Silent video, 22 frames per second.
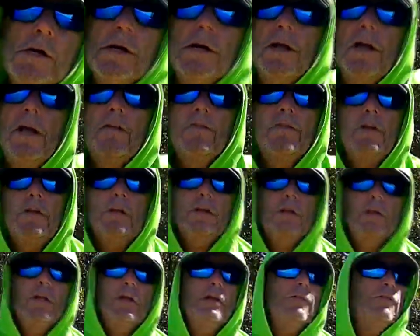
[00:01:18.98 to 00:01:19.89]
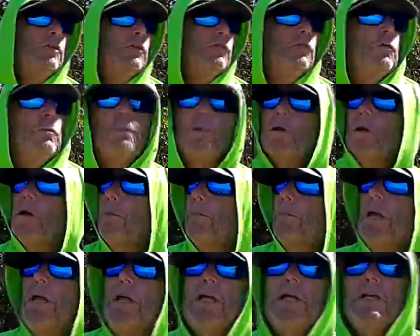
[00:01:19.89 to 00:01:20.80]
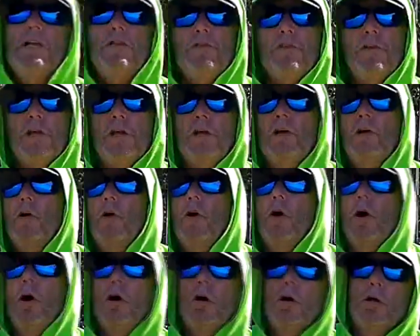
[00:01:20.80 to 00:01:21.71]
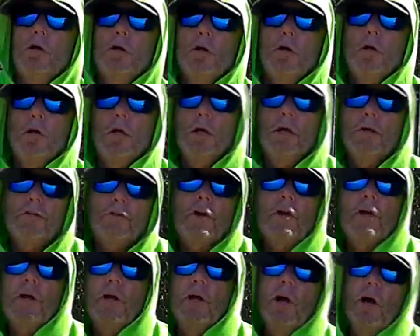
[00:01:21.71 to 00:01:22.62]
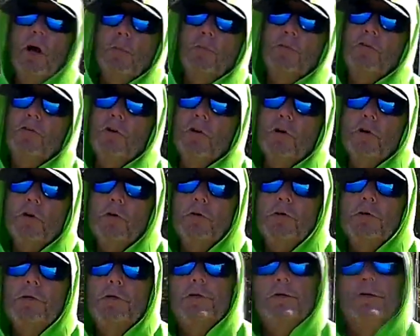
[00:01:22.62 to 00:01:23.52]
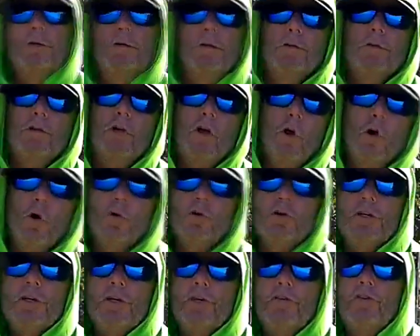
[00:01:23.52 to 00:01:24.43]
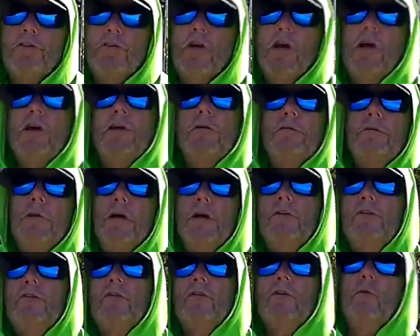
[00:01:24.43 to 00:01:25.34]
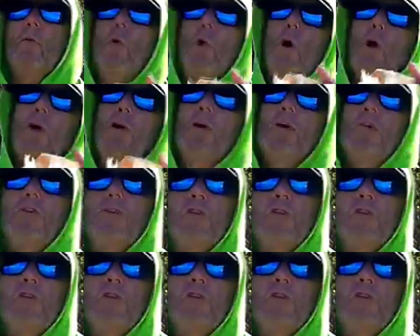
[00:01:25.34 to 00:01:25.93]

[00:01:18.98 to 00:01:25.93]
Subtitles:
Even if you pick up anything at all, it's gonna help. So the goal is make sure the water is